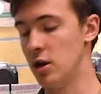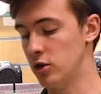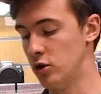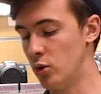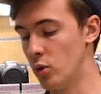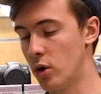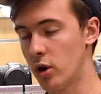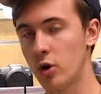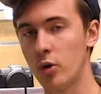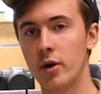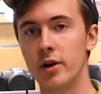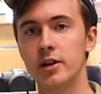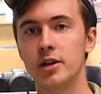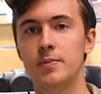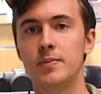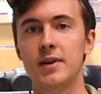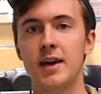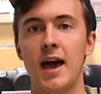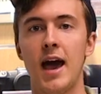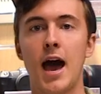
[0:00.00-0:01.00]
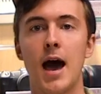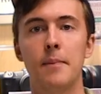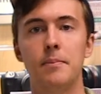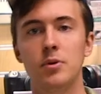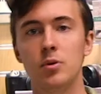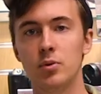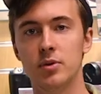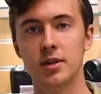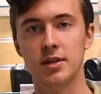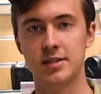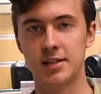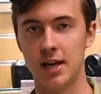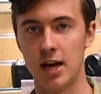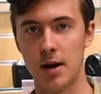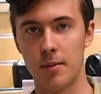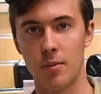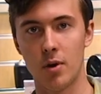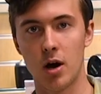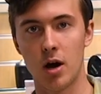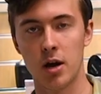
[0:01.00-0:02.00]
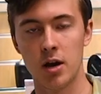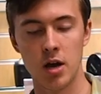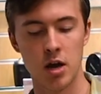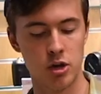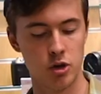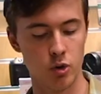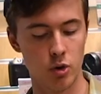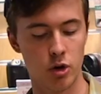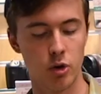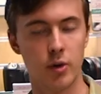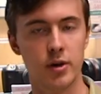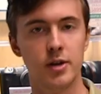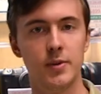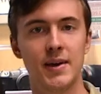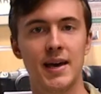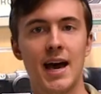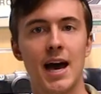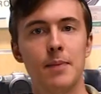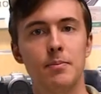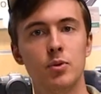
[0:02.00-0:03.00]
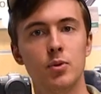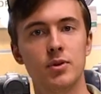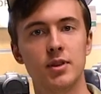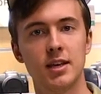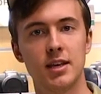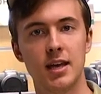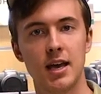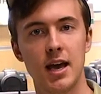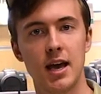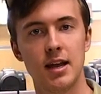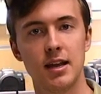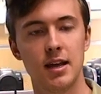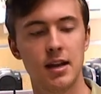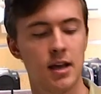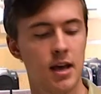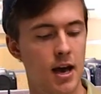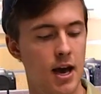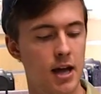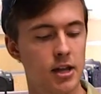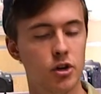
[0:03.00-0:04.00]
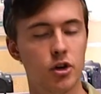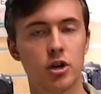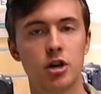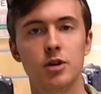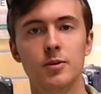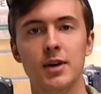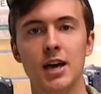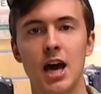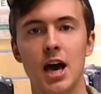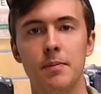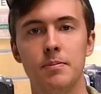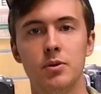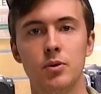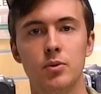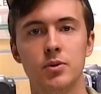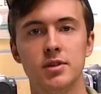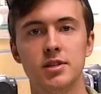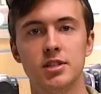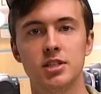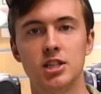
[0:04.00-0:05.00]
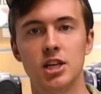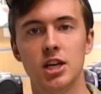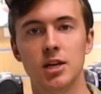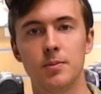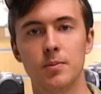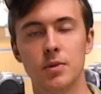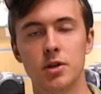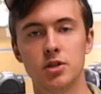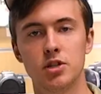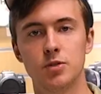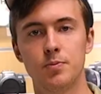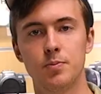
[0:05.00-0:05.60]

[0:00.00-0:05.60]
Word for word: You are going to be happy with the Tamron, you're going to be happy with the Canon, and you're gonna be happy with the Sigma